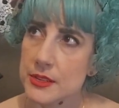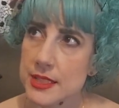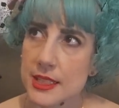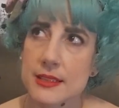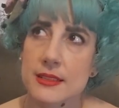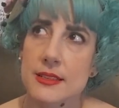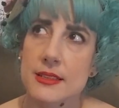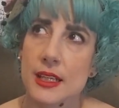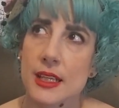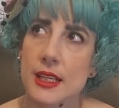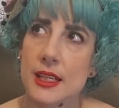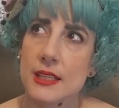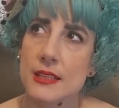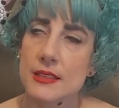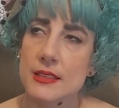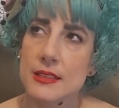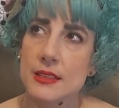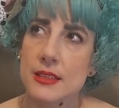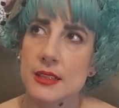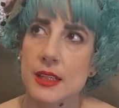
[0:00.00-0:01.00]
10
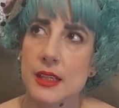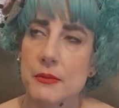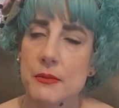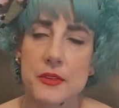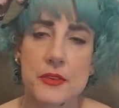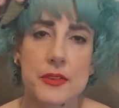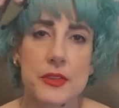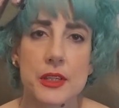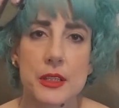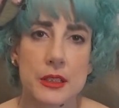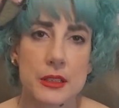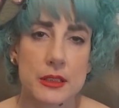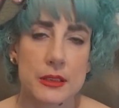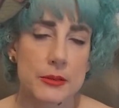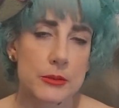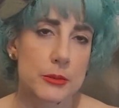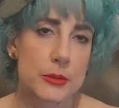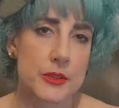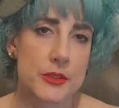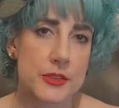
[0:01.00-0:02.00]
days, everything
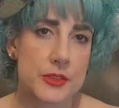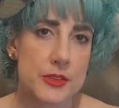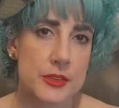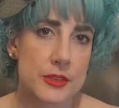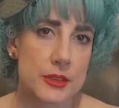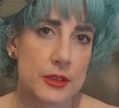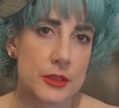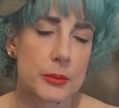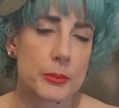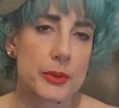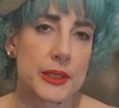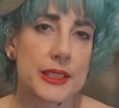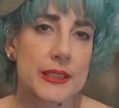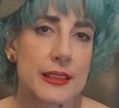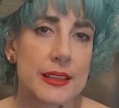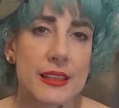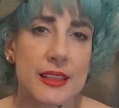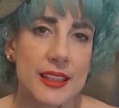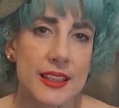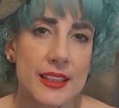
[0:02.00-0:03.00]
was
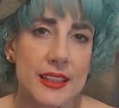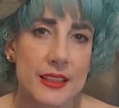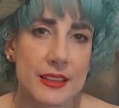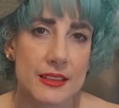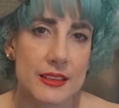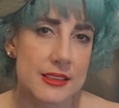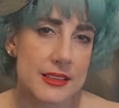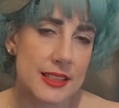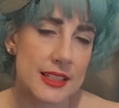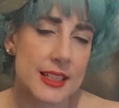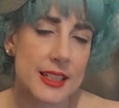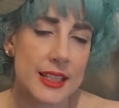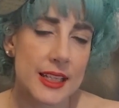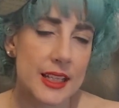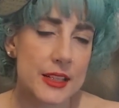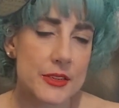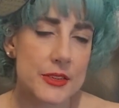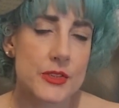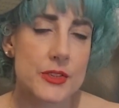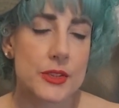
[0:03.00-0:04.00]
completely healed,
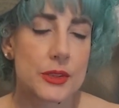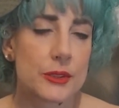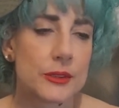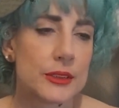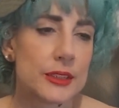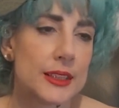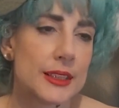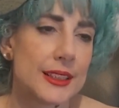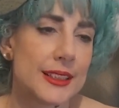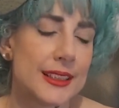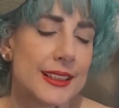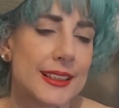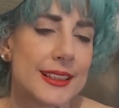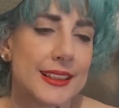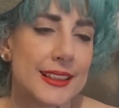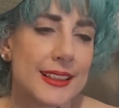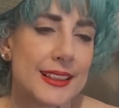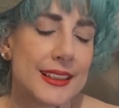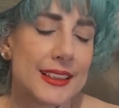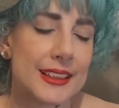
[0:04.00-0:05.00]
and so
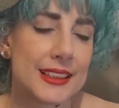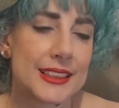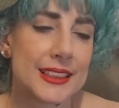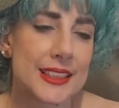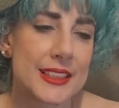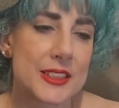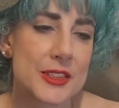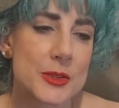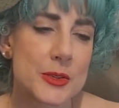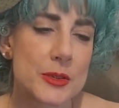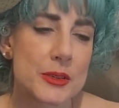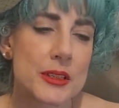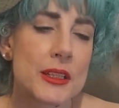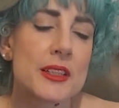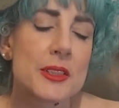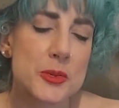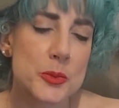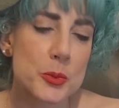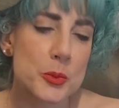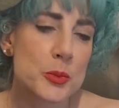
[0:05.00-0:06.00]

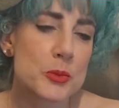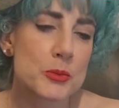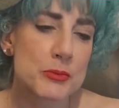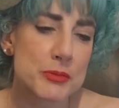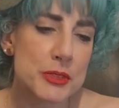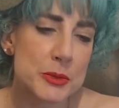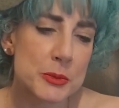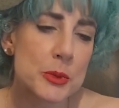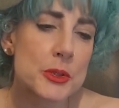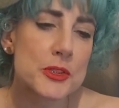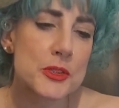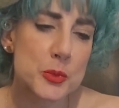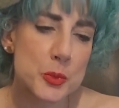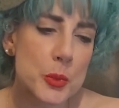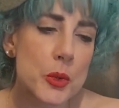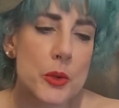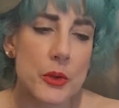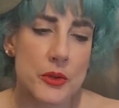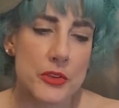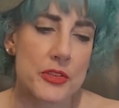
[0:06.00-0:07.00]
it was
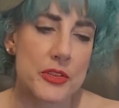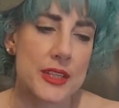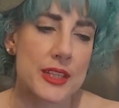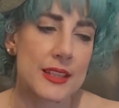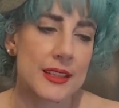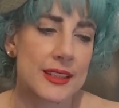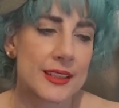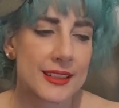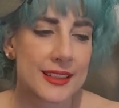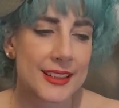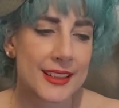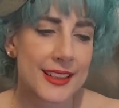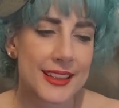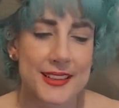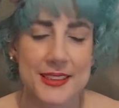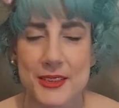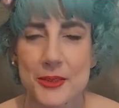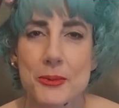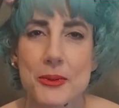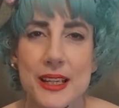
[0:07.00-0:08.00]
worth it,
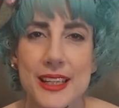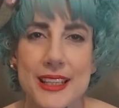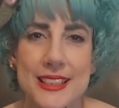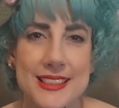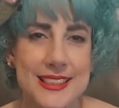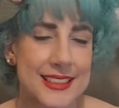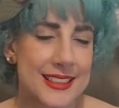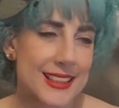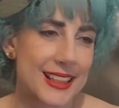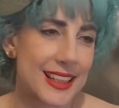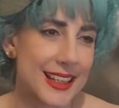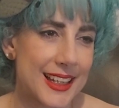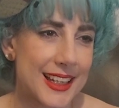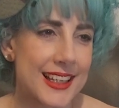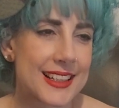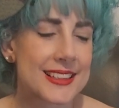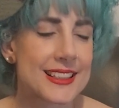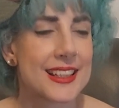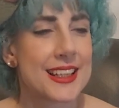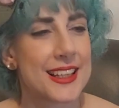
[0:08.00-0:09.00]
the wait
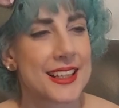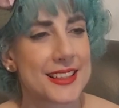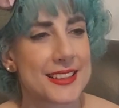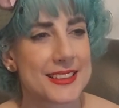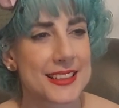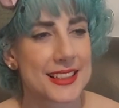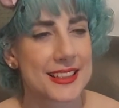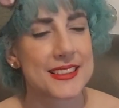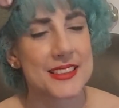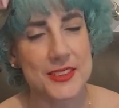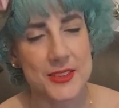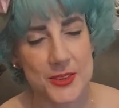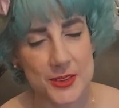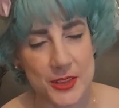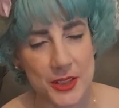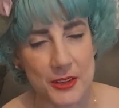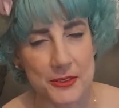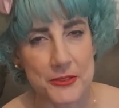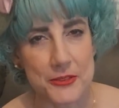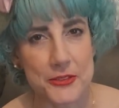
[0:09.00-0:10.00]
and the
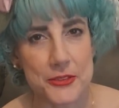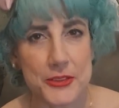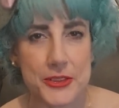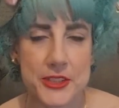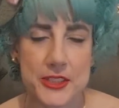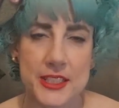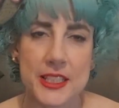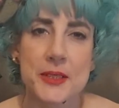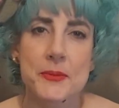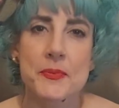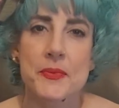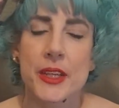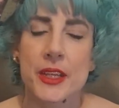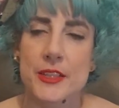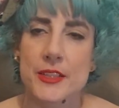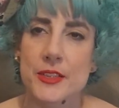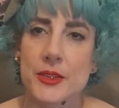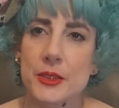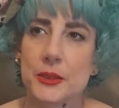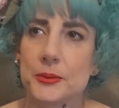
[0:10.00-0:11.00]
discomfort.
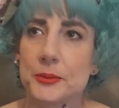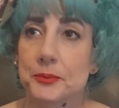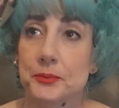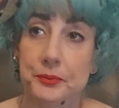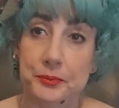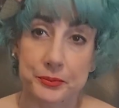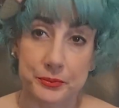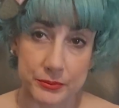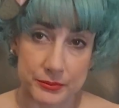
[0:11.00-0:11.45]
So